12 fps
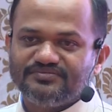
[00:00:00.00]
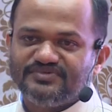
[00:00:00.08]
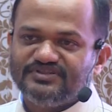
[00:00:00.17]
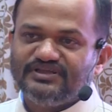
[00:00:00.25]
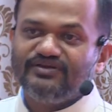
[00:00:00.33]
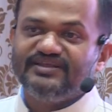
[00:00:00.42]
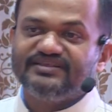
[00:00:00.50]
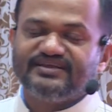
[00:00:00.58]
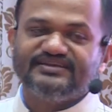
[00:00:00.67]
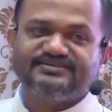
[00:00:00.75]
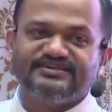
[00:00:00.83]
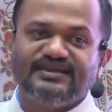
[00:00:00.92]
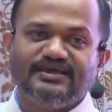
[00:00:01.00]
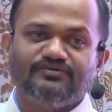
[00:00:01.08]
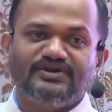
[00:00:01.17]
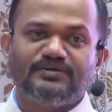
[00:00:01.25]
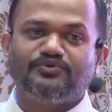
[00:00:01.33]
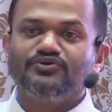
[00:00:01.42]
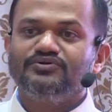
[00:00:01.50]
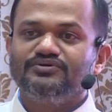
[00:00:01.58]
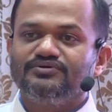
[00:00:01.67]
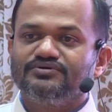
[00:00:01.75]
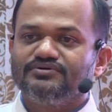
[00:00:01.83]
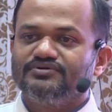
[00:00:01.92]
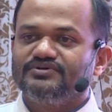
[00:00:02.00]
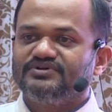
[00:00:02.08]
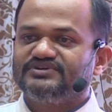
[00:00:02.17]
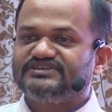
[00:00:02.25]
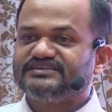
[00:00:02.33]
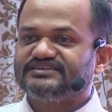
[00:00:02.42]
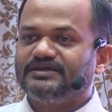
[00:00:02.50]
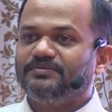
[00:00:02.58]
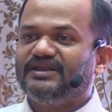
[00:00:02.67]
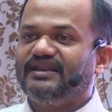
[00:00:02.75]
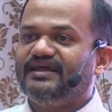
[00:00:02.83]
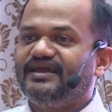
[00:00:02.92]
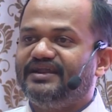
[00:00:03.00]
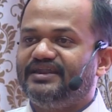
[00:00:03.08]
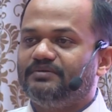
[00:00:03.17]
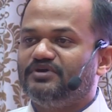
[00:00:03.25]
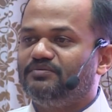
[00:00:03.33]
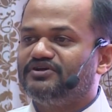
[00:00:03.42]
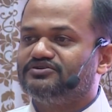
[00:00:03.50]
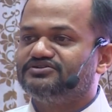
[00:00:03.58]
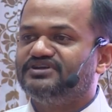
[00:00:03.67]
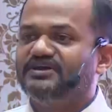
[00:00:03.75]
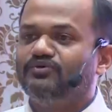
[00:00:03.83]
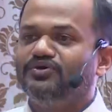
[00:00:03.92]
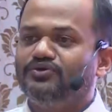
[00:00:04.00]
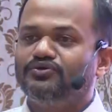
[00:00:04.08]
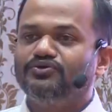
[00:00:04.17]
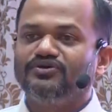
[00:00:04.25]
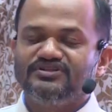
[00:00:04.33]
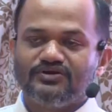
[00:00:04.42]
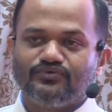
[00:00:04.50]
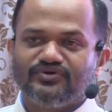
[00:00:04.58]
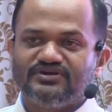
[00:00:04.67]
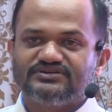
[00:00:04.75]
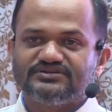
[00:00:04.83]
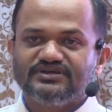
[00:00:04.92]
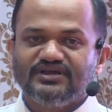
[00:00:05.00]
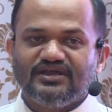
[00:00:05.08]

they will increase the level up to 6 ml, 8 ml because they want to do other works,